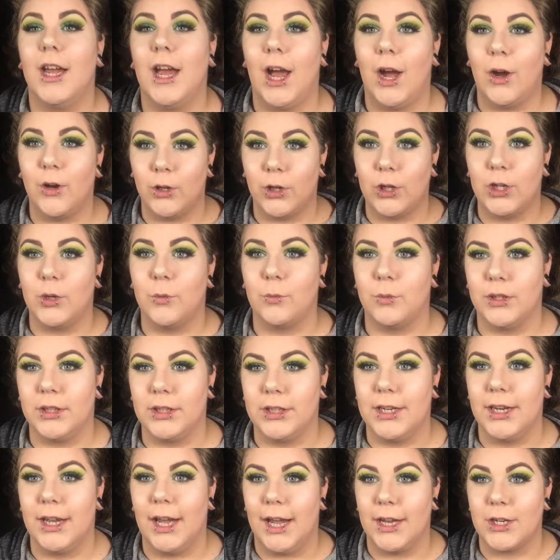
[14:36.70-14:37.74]
how good it
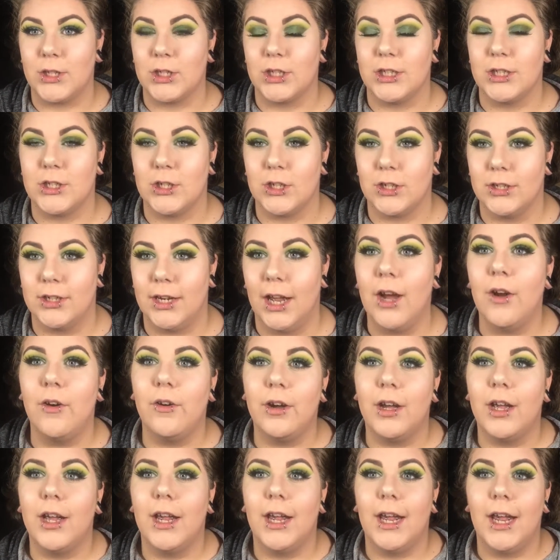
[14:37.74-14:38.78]
really actually turned
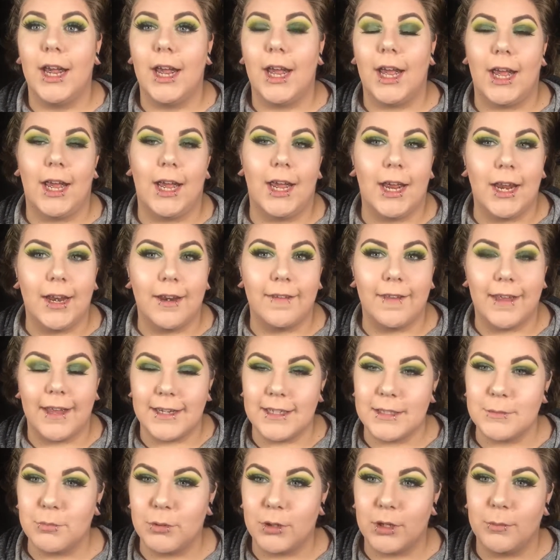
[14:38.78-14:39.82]
out. And that
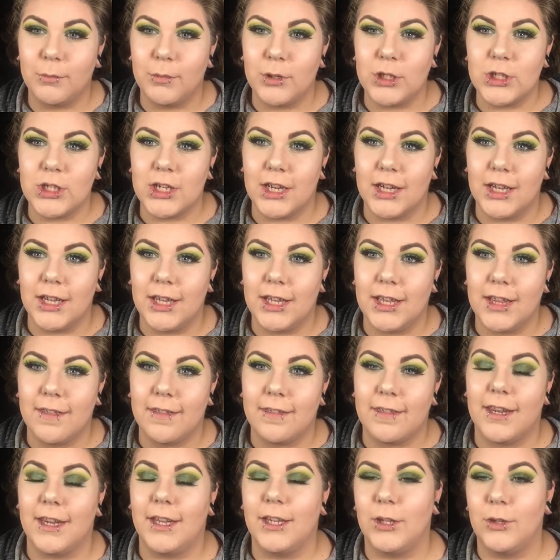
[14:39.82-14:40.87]
is pretty much it.
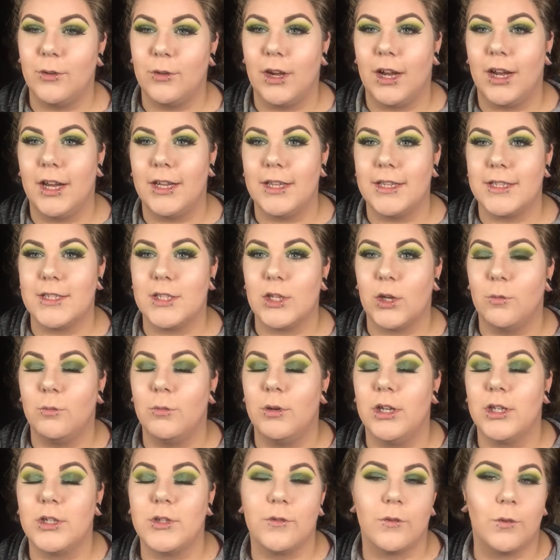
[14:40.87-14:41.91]
Thank you guys so
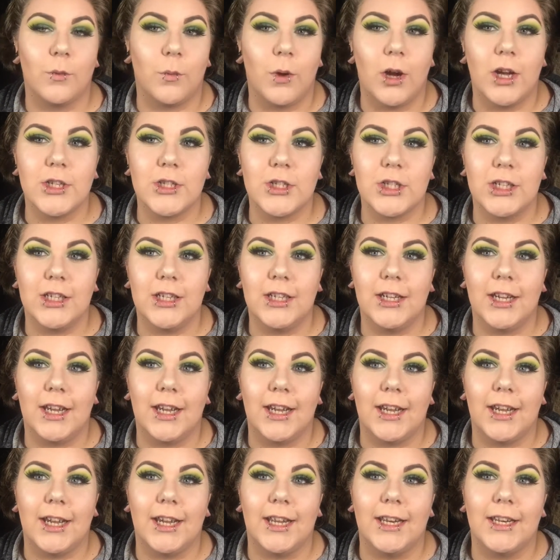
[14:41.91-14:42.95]
much for watching,
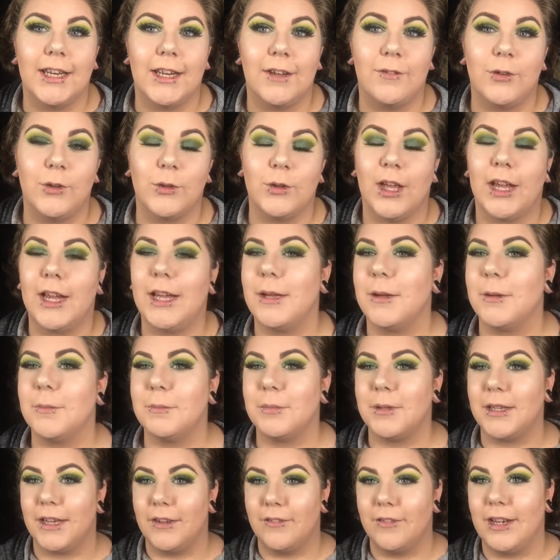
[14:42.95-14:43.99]
and if you like,
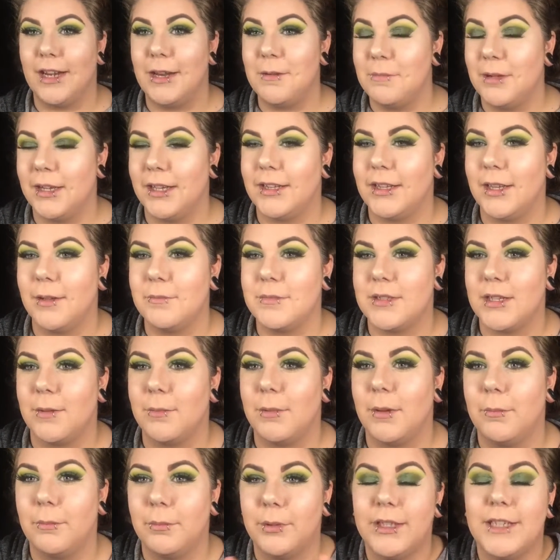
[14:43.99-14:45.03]
give it a big thumbs up,
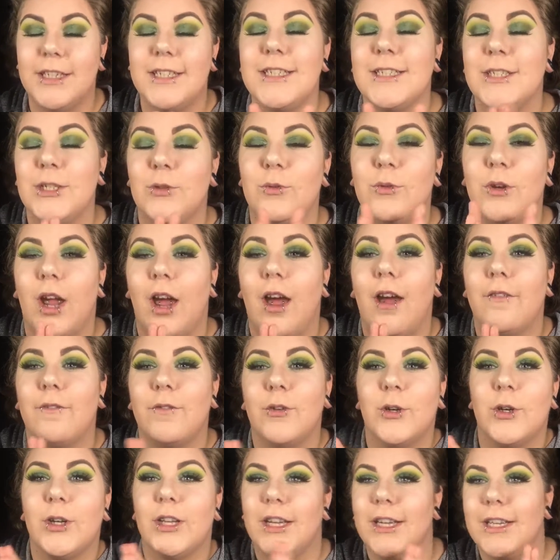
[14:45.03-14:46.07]
and please do not
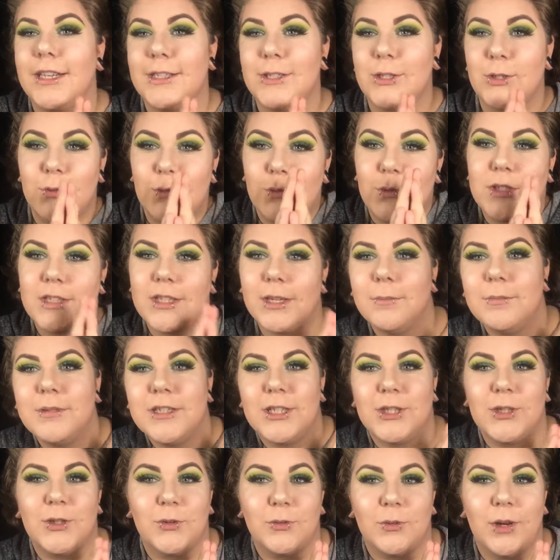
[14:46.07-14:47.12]
forget to
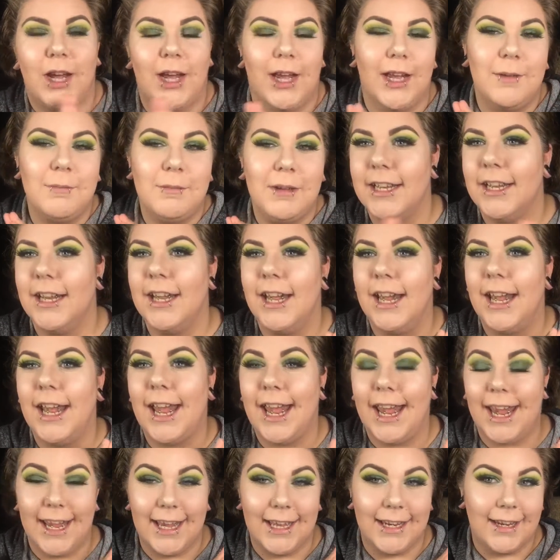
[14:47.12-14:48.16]
subscribe.
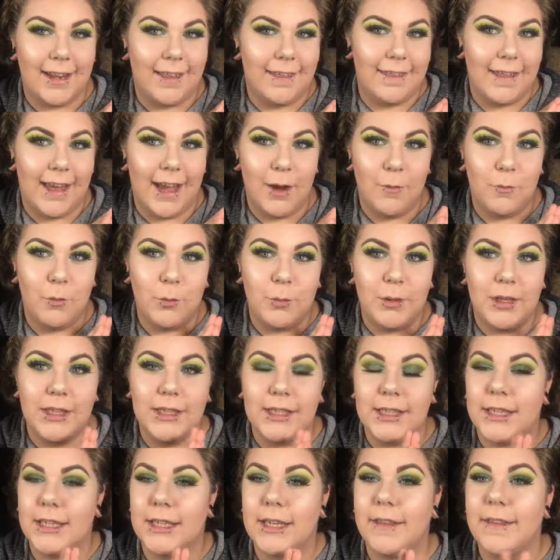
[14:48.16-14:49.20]
And that will be
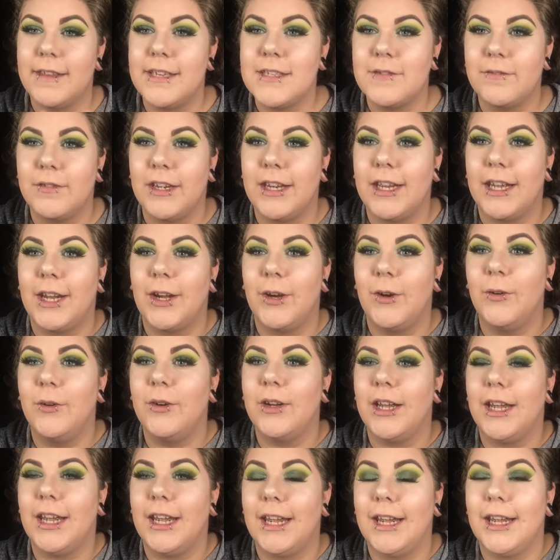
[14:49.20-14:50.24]
the end of this video,
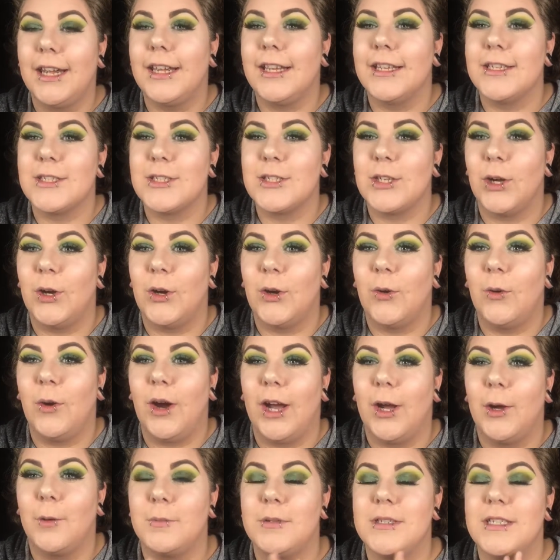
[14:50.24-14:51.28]
so
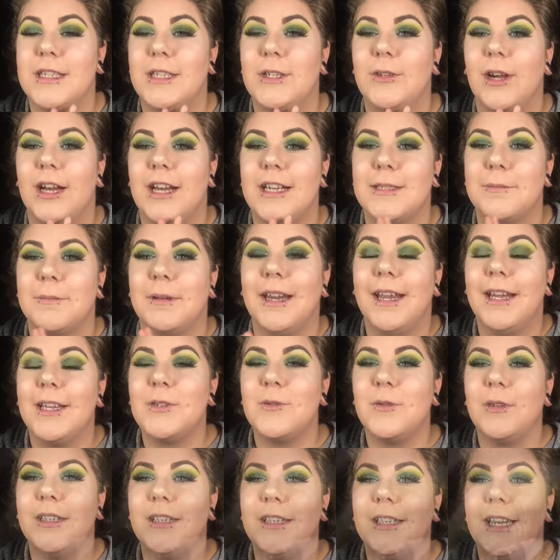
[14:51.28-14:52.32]
I hope to see you guys in my
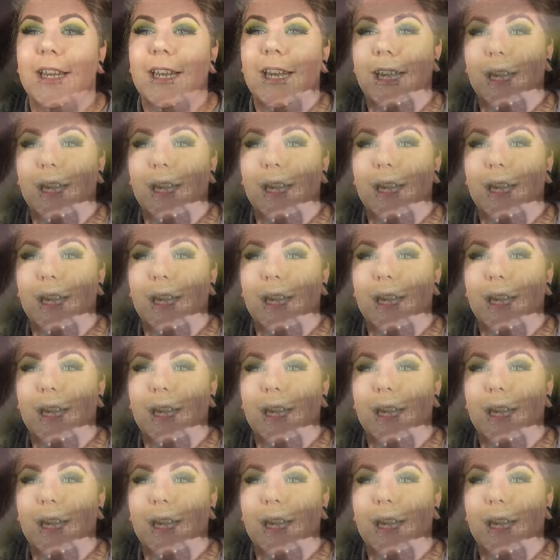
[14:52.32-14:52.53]
next one.